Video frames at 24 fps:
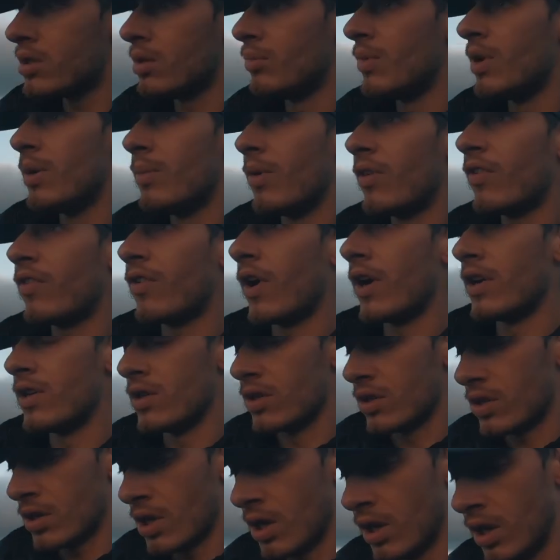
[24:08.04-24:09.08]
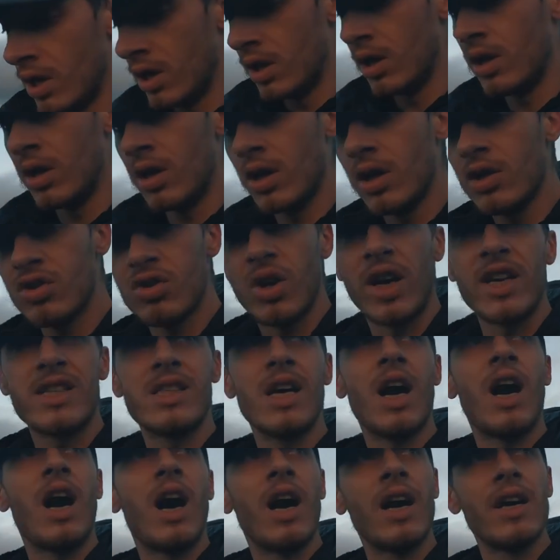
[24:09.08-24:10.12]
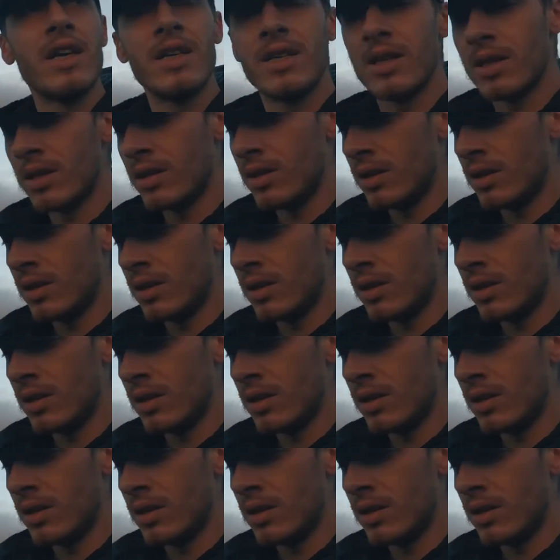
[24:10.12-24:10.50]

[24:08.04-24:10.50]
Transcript: me and my friend tried to hide,